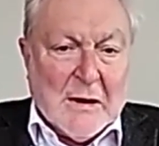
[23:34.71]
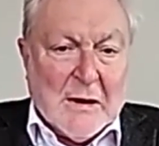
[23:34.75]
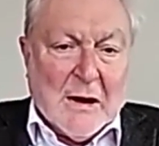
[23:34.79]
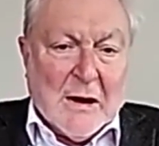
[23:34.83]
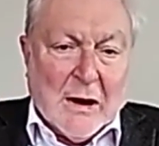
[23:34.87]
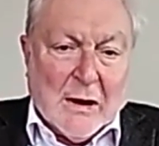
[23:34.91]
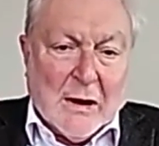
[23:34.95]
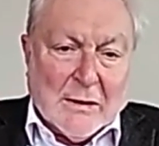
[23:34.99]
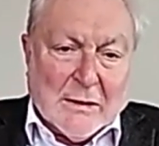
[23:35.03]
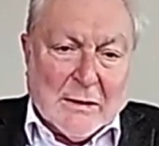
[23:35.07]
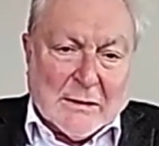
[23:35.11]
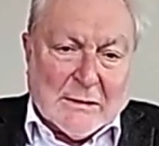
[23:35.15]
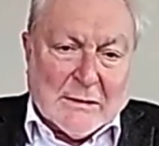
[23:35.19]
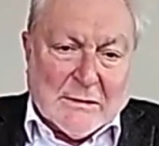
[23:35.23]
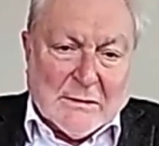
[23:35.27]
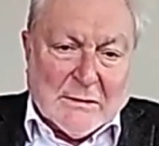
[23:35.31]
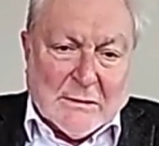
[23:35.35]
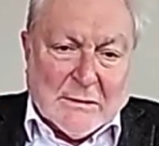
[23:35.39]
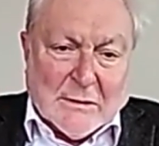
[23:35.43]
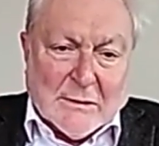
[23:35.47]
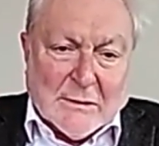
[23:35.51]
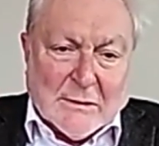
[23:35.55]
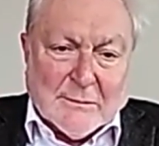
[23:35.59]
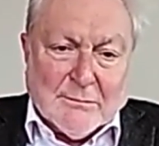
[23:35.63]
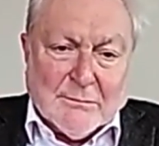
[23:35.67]
a la
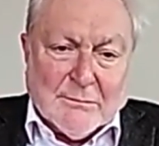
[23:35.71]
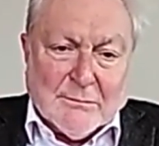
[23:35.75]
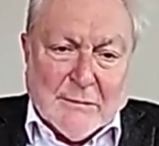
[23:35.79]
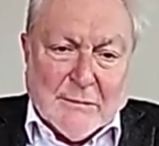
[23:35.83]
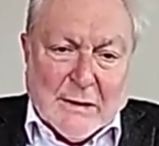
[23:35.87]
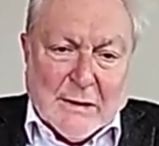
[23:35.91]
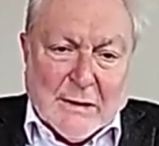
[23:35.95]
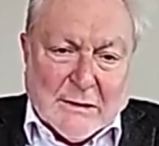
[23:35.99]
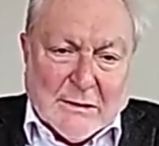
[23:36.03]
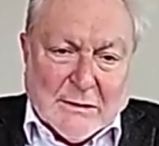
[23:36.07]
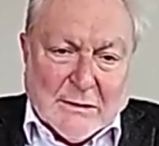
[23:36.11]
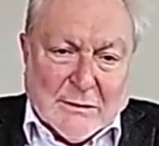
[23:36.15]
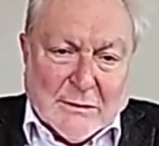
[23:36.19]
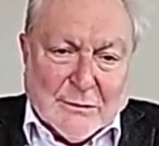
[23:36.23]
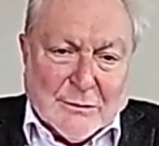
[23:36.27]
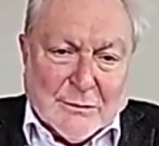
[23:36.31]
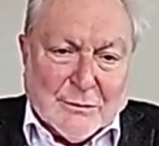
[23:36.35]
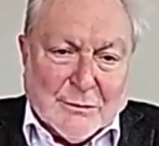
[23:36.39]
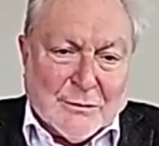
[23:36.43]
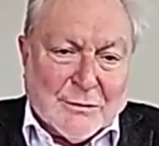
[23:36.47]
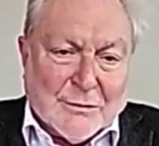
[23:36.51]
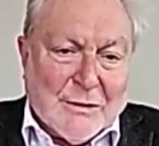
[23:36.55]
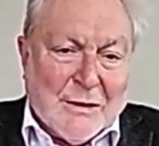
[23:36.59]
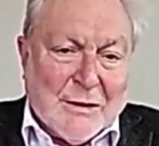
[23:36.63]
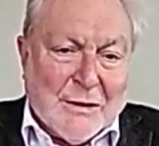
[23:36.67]
carte
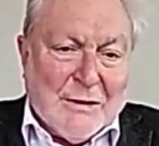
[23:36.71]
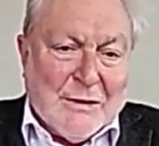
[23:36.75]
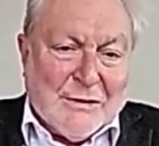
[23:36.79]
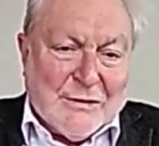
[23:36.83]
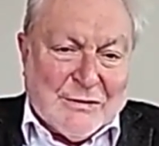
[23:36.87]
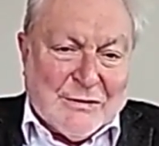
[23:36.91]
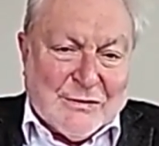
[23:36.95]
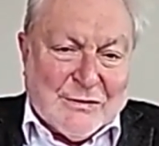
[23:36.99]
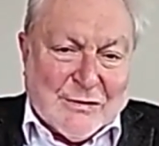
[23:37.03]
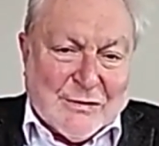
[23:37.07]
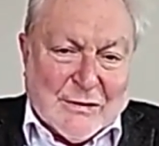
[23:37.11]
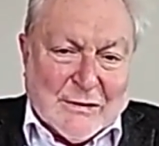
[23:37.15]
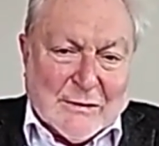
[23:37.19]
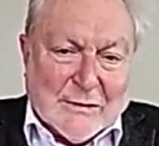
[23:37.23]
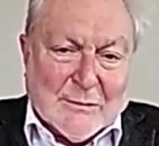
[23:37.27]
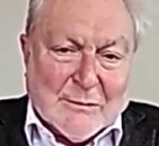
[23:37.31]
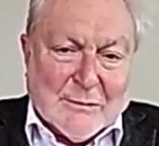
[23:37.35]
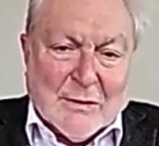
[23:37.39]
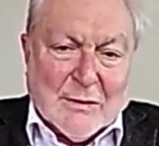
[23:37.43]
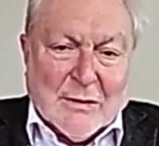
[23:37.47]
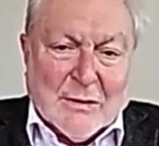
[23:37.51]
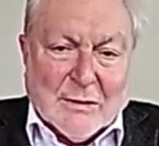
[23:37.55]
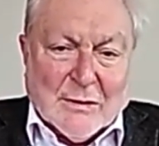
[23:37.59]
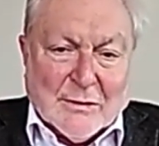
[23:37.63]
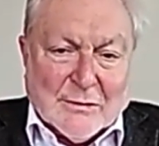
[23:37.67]
menus,
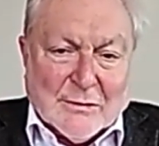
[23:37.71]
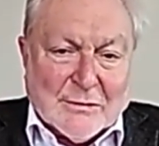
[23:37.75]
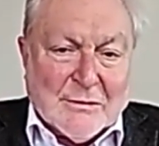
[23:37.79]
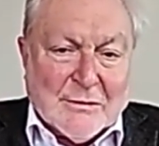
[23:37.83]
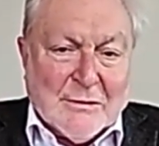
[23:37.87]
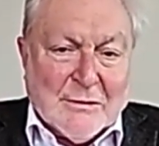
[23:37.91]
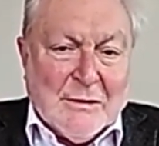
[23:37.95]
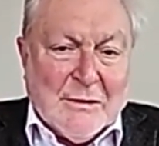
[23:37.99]
cinemas,